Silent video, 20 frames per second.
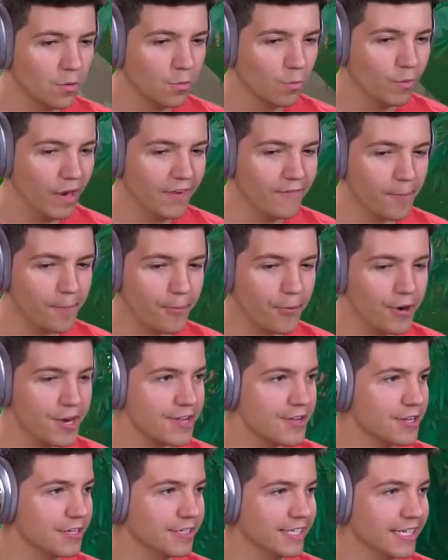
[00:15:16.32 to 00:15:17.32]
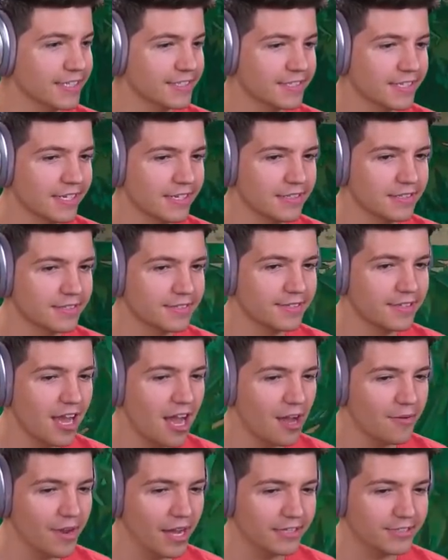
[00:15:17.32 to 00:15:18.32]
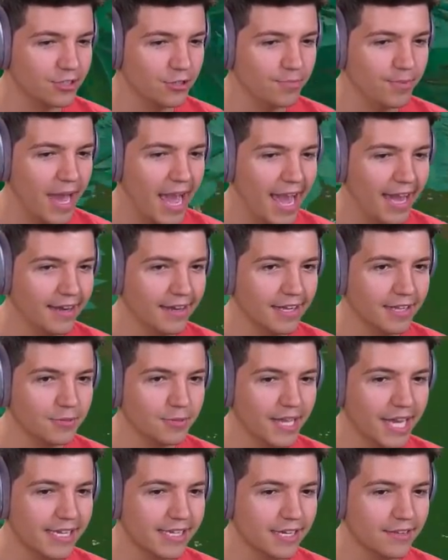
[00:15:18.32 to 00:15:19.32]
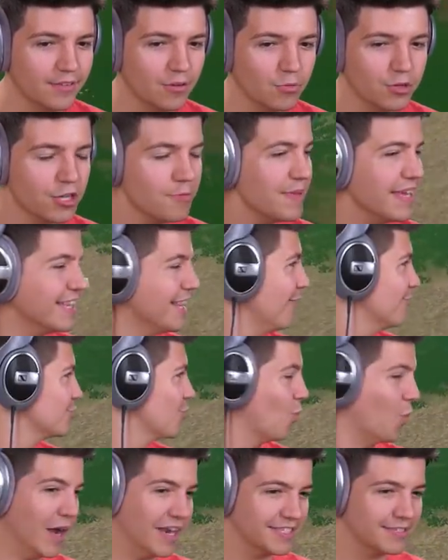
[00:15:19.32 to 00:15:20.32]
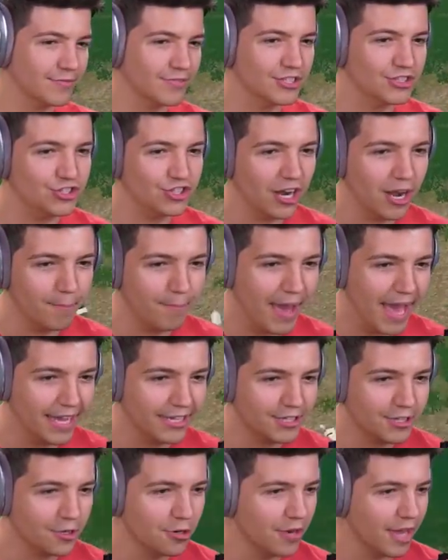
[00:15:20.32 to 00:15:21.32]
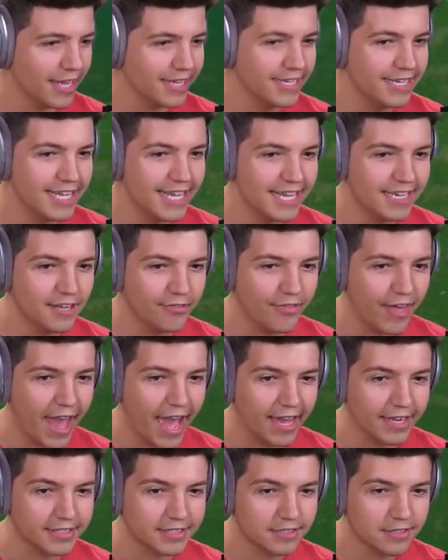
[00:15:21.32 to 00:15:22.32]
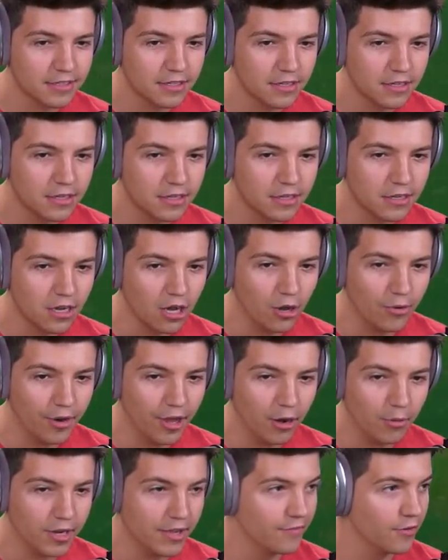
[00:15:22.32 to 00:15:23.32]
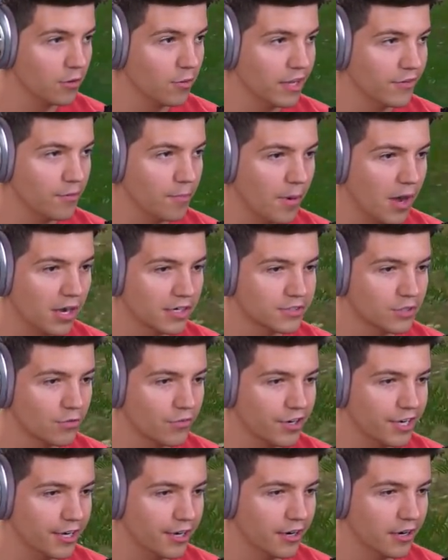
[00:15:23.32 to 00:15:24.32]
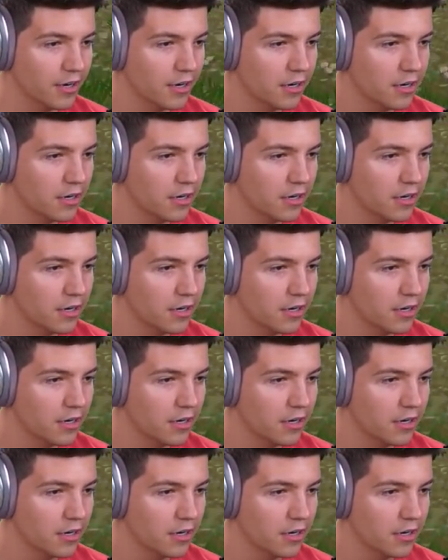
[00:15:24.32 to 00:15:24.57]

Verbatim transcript: We have a pretty good distance. No, not too bad. Eh, we gotta get in the, what do you mean that was a waste of a jump pad, dude? I needed that. Oh no, we have a, we have a box over here.